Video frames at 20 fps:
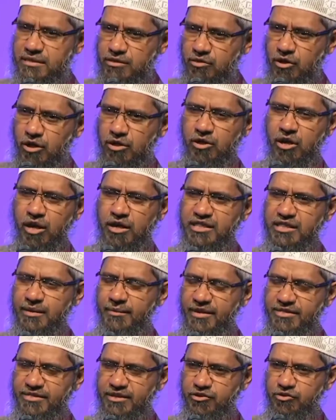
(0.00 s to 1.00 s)
is not God, he's a
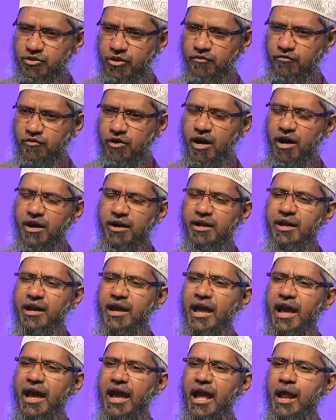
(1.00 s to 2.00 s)
messenger of God,
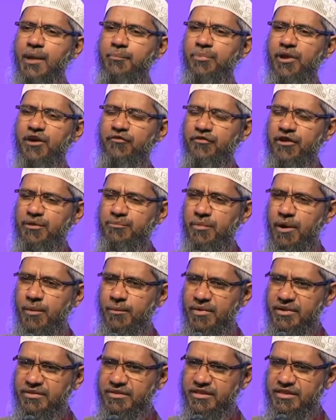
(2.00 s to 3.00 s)
and Prophet
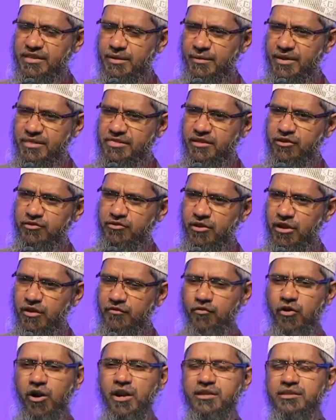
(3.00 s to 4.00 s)
Muhammad is a messenger
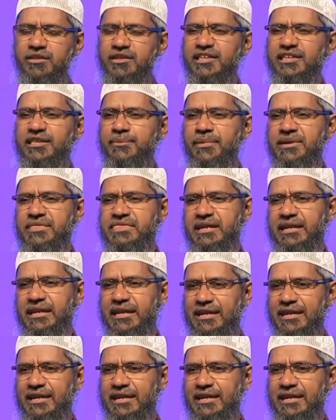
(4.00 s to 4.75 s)
of God, these are the basic